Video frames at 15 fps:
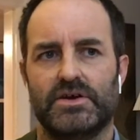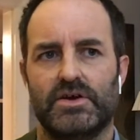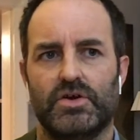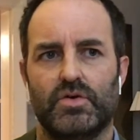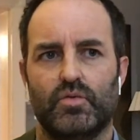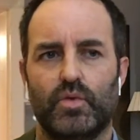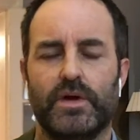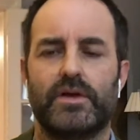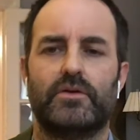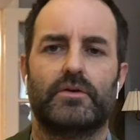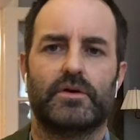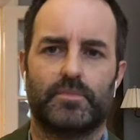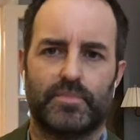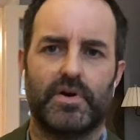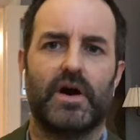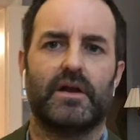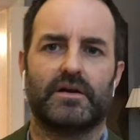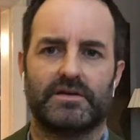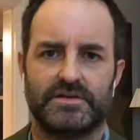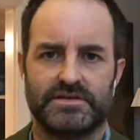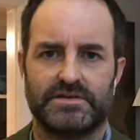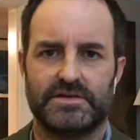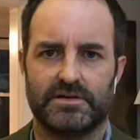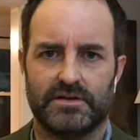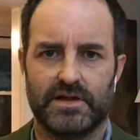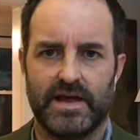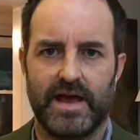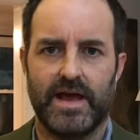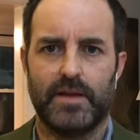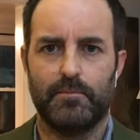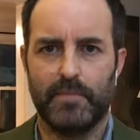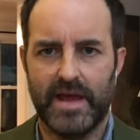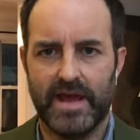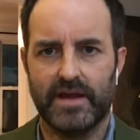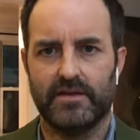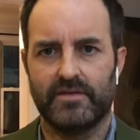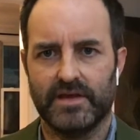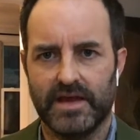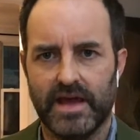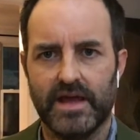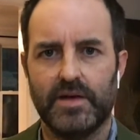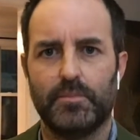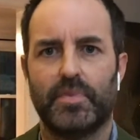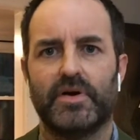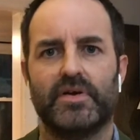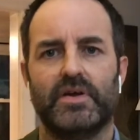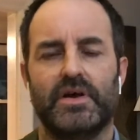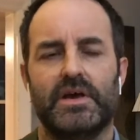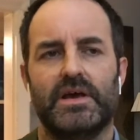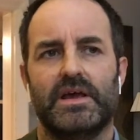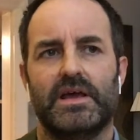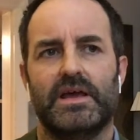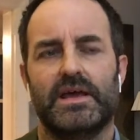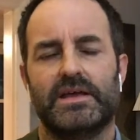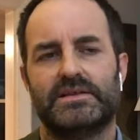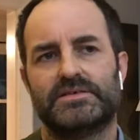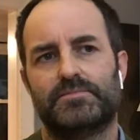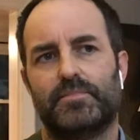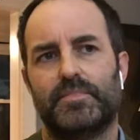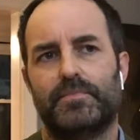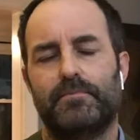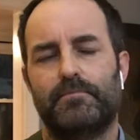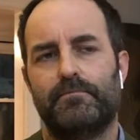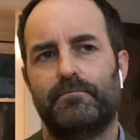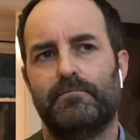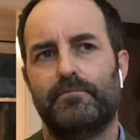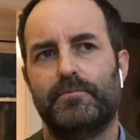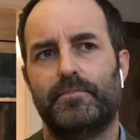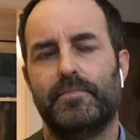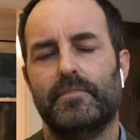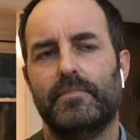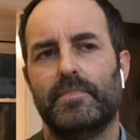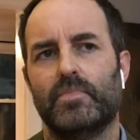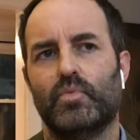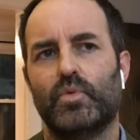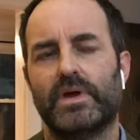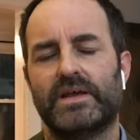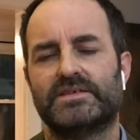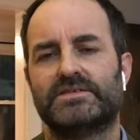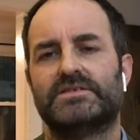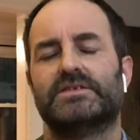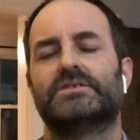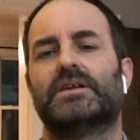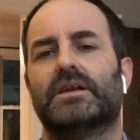Well, your product is still handmade at the end, but it's it's digitally